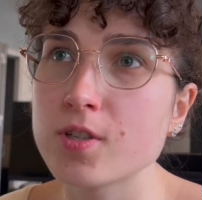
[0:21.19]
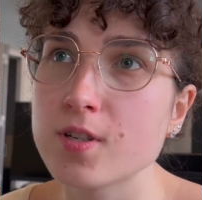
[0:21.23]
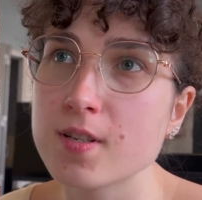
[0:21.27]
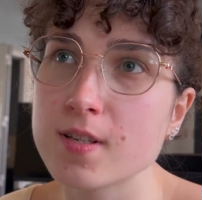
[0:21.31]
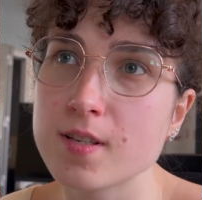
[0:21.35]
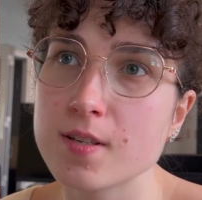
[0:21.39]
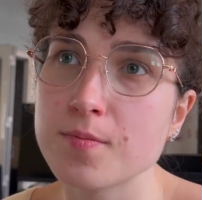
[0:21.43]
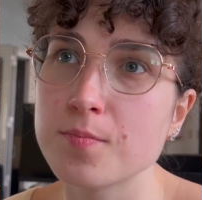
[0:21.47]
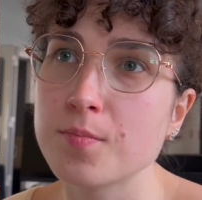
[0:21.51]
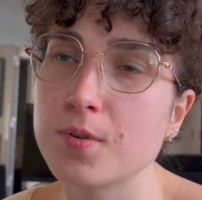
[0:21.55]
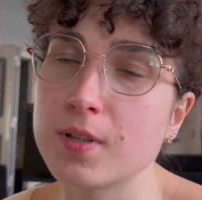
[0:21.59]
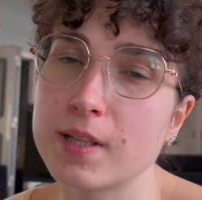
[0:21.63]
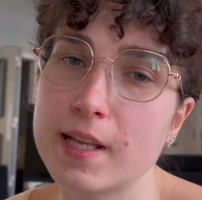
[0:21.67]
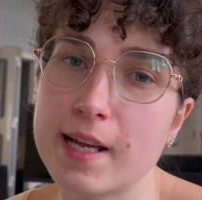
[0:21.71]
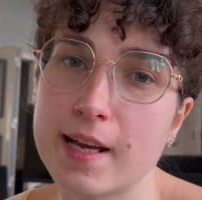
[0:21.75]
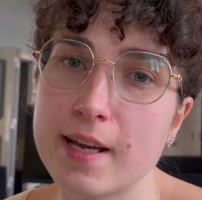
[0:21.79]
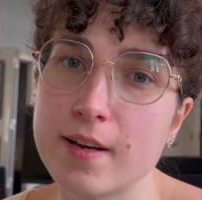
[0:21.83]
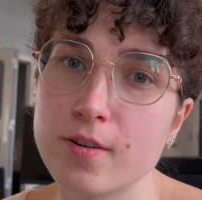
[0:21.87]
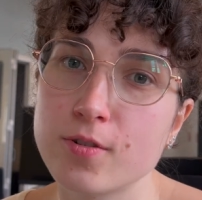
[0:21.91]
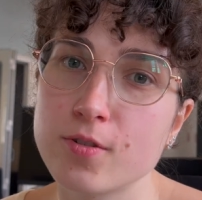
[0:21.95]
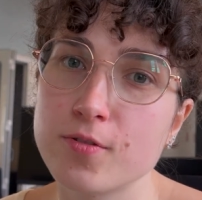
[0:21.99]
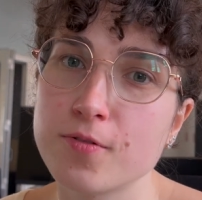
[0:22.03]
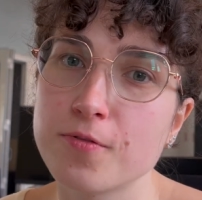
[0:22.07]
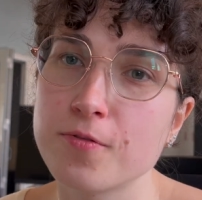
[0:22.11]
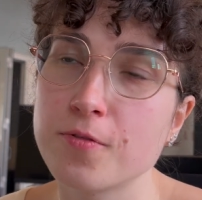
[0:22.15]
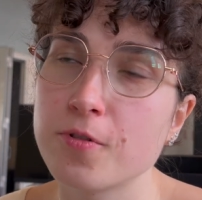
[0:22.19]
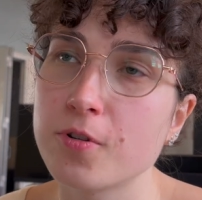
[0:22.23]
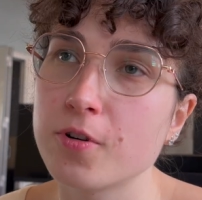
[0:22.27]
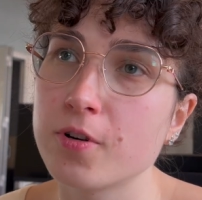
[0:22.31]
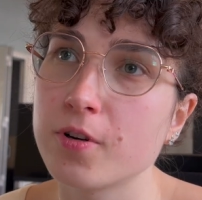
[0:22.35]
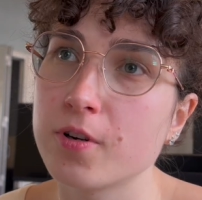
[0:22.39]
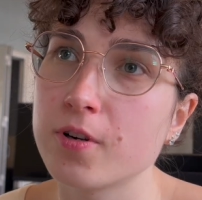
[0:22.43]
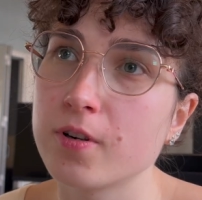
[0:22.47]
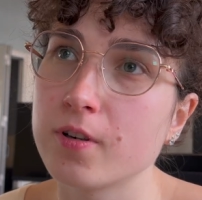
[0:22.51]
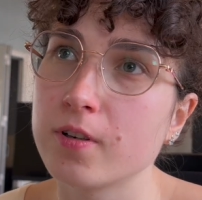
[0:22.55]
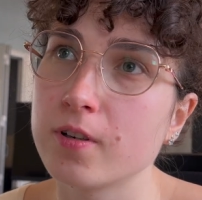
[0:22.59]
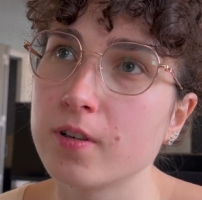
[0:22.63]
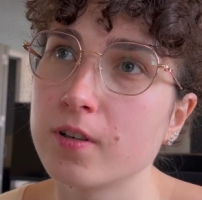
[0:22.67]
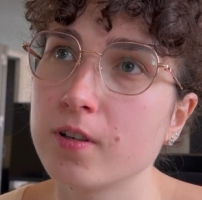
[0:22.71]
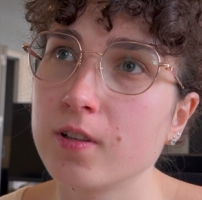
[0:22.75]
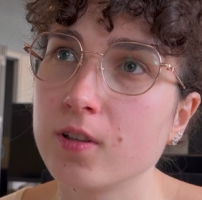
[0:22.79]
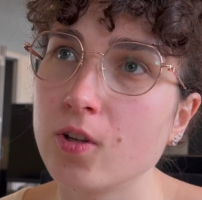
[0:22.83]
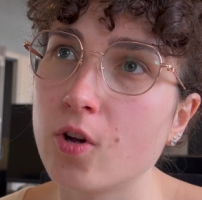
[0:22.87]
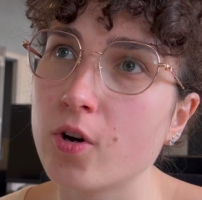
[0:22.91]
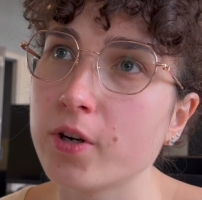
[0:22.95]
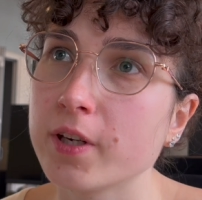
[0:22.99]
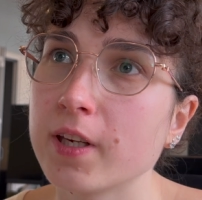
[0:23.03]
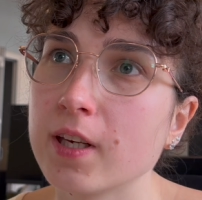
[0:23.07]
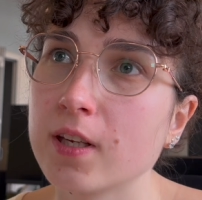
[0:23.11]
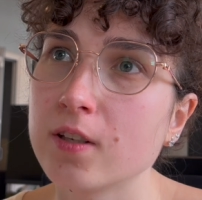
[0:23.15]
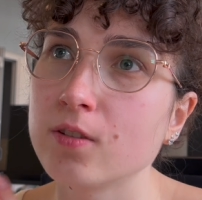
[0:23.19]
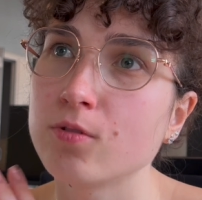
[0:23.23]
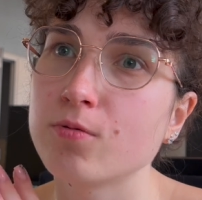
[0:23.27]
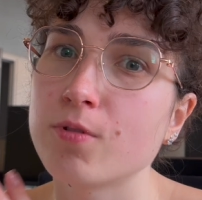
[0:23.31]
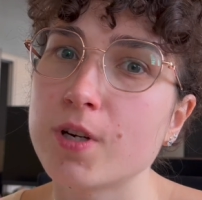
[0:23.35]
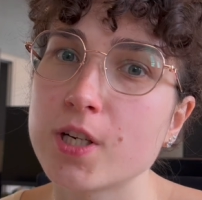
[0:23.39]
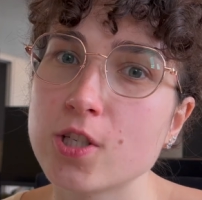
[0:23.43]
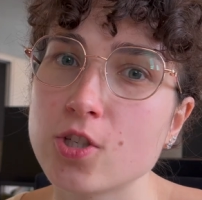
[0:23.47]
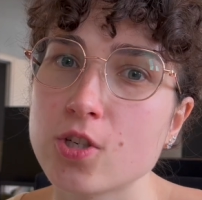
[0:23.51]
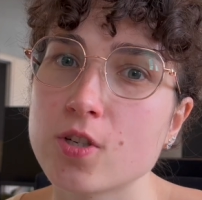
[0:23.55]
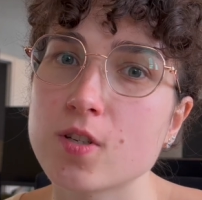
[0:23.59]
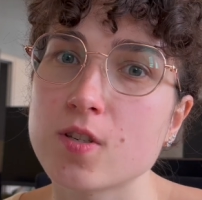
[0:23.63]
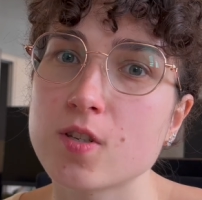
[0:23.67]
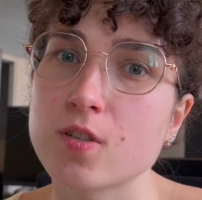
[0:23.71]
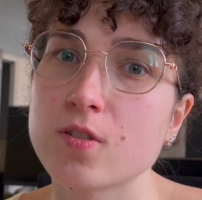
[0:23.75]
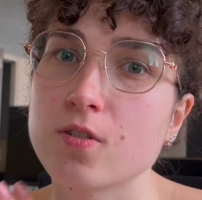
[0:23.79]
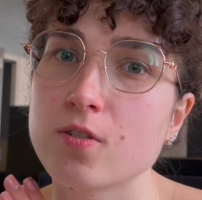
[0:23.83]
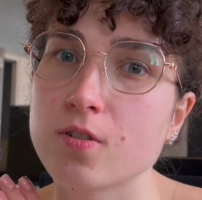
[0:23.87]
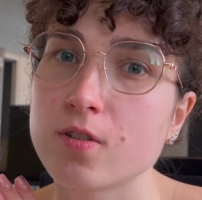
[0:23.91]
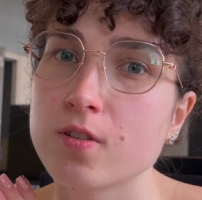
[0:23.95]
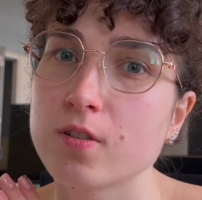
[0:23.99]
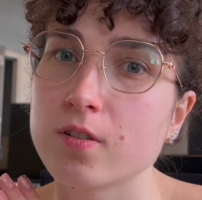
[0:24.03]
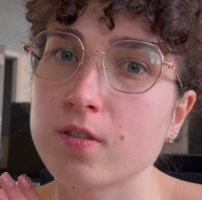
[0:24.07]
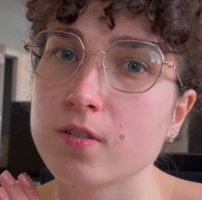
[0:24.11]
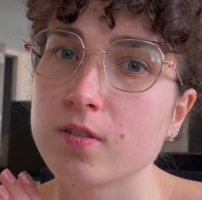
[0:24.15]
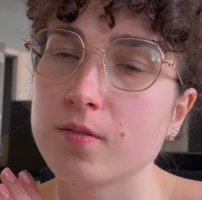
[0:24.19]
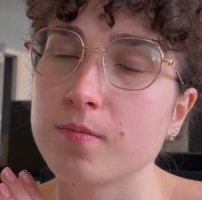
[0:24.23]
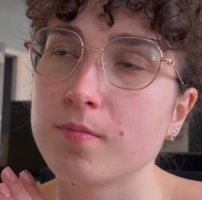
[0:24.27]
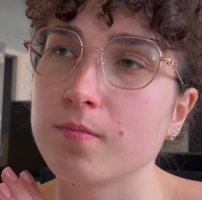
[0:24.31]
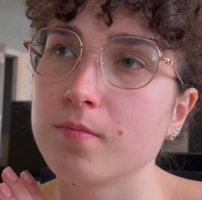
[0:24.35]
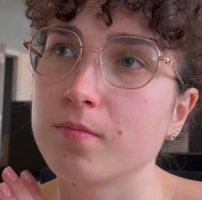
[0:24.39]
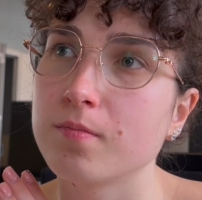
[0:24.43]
simple layout for login, register,